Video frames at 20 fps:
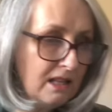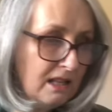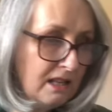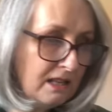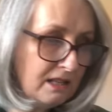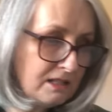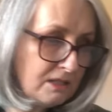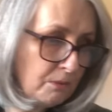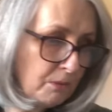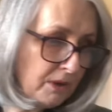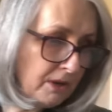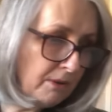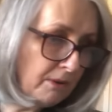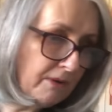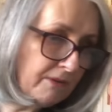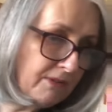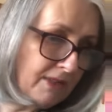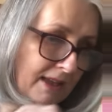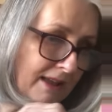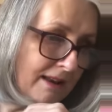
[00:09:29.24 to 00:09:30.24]
so we'll go
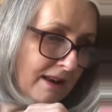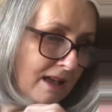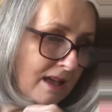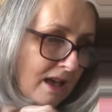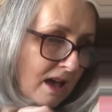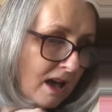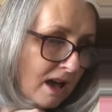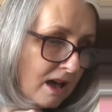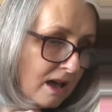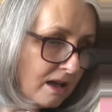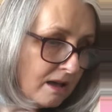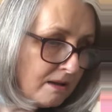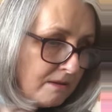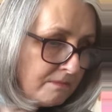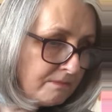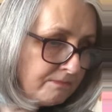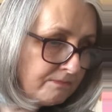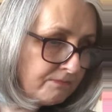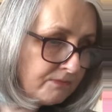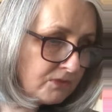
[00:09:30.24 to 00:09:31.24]
over
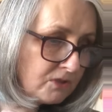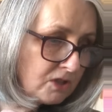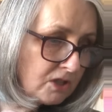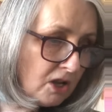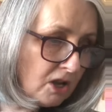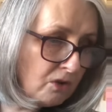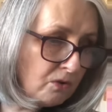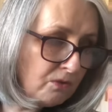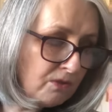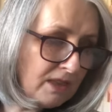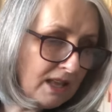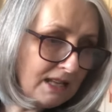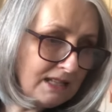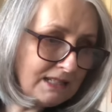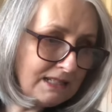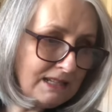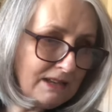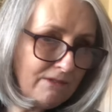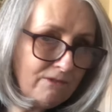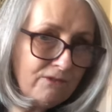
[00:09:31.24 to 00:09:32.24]
that. So
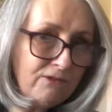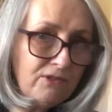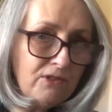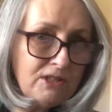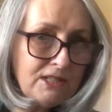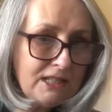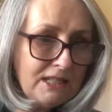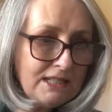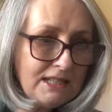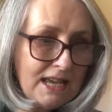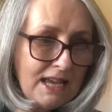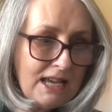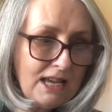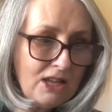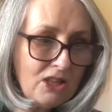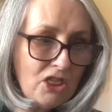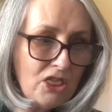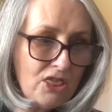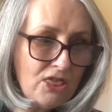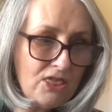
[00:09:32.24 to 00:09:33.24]
that's it for today, I
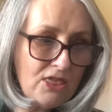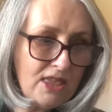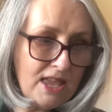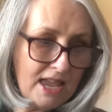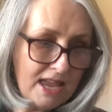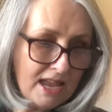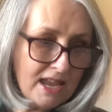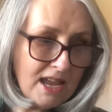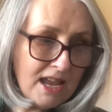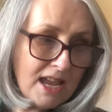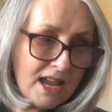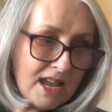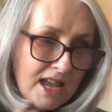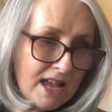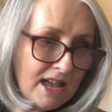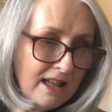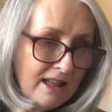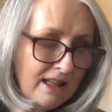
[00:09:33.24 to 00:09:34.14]
think.